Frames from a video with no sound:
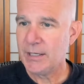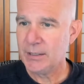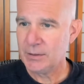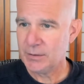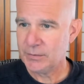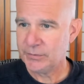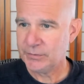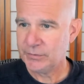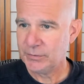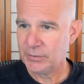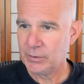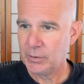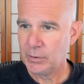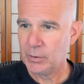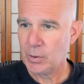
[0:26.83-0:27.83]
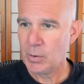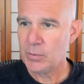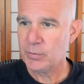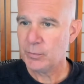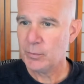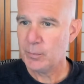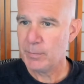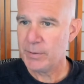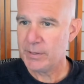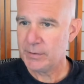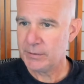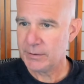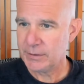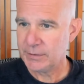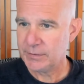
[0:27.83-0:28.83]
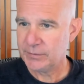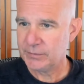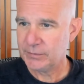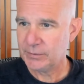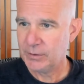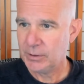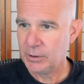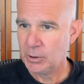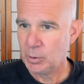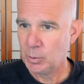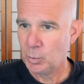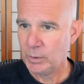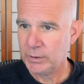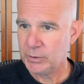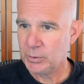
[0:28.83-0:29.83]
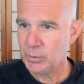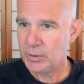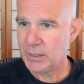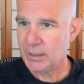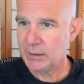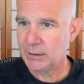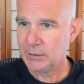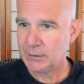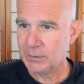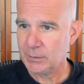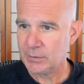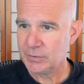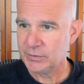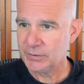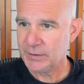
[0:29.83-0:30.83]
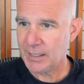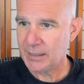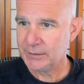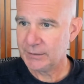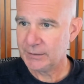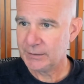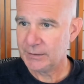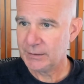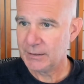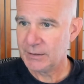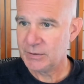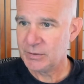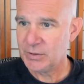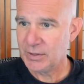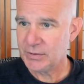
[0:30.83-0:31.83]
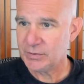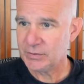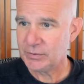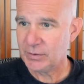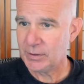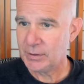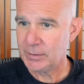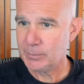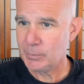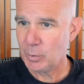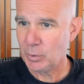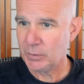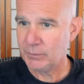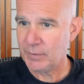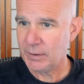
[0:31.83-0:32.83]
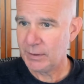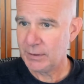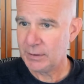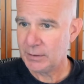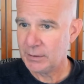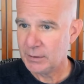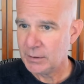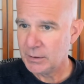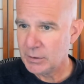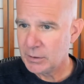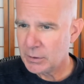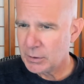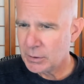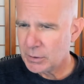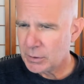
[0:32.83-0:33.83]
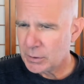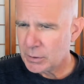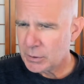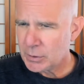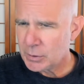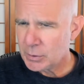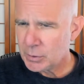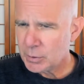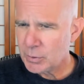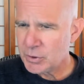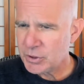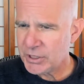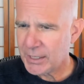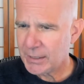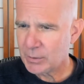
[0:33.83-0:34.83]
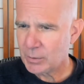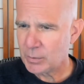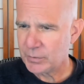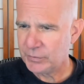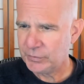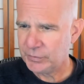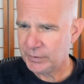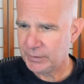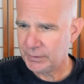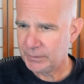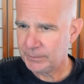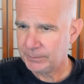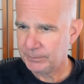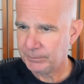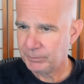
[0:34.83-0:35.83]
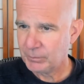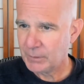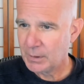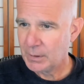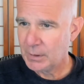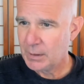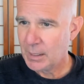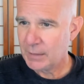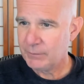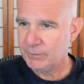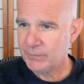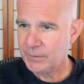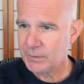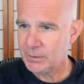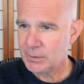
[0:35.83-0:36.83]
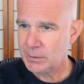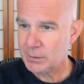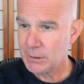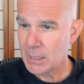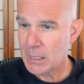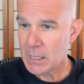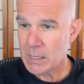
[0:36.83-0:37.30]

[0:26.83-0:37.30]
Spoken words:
else go through periods when you get a little stagnant and just unmotivated to chant or sit? I feel